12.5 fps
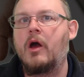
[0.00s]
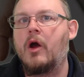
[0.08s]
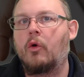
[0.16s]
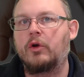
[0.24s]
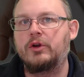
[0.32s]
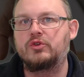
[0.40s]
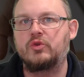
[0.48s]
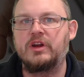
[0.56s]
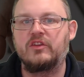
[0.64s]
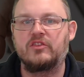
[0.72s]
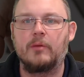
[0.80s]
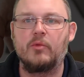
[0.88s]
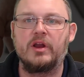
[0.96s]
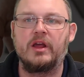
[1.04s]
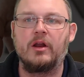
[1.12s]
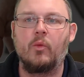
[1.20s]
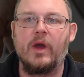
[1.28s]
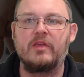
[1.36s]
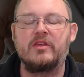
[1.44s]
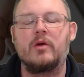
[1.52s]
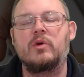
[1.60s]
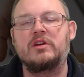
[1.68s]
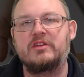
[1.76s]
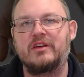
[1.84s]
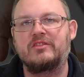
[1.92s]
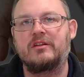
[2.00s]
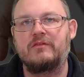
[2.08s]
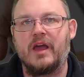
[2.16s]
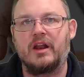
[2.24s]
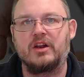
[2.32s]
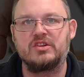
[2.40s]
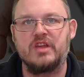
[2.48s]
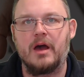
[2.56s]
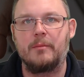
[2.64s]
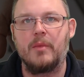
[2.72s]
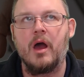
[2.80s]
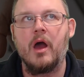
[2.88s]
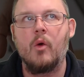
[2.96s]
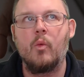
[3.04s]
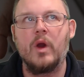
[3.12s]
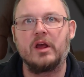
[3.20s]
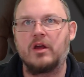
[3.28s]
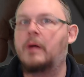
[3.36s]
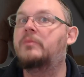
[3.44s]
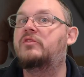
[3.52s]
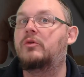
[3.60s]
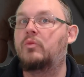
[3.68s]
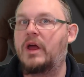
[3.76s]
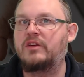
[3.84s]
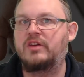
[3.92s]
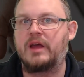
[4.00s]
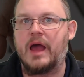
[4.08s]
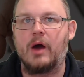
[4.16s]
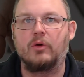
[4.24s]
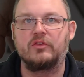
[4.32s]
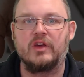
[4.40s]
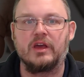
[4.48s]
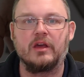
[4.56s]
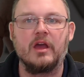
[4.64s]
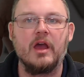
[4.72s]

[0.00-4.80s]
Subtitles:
or you treat someone in a way that would disadvantage them when it comes to renting housing.